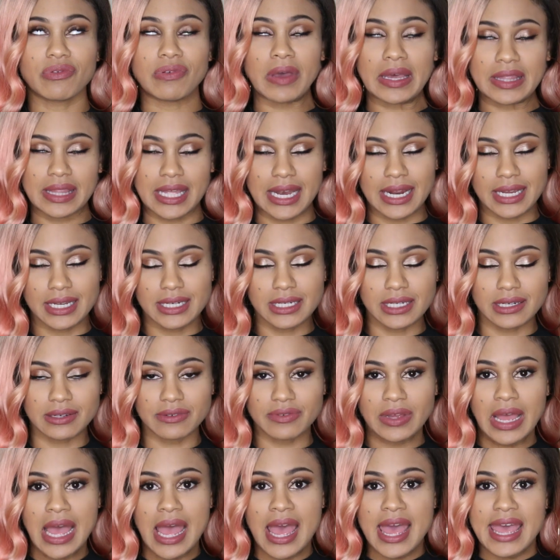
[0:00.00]
fact that I could
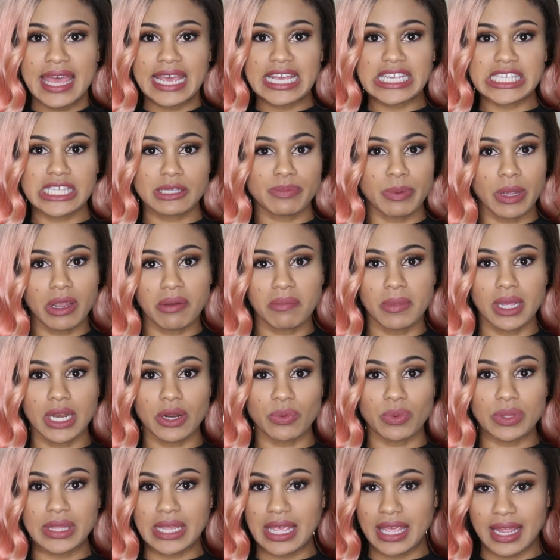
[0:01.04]
have
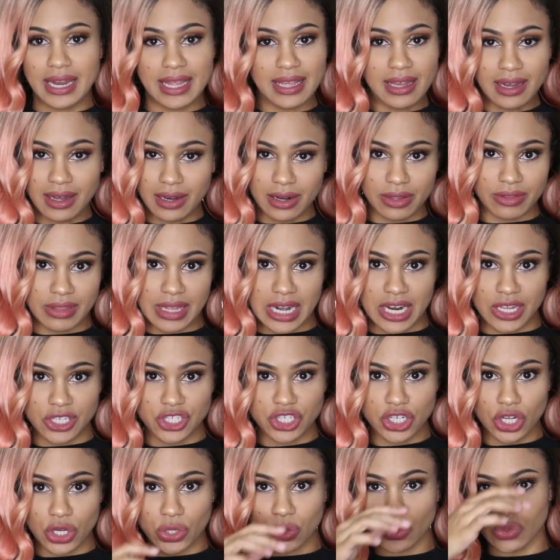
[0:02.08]
experimented with any color that I
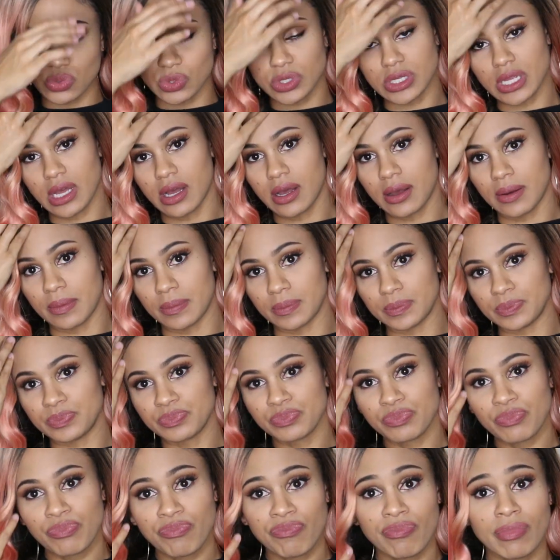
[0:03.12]
chose. And
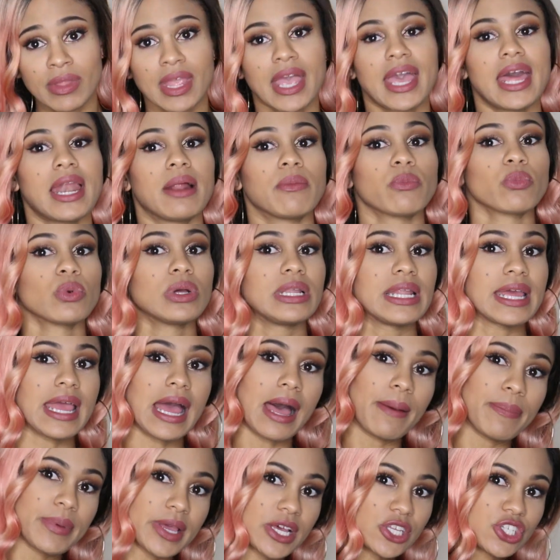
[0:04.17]
I'm really
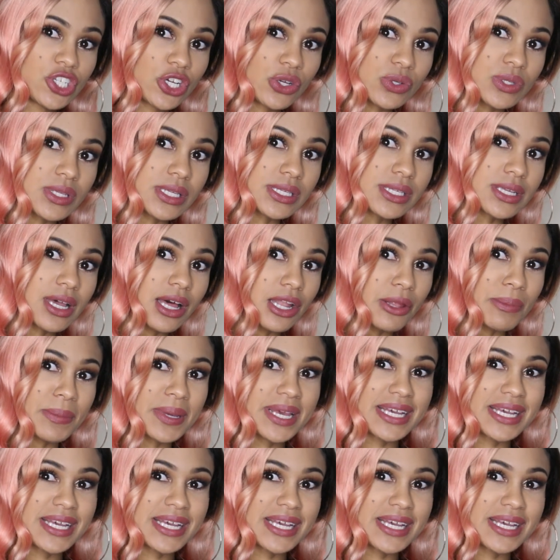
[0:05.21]
happy I chose this color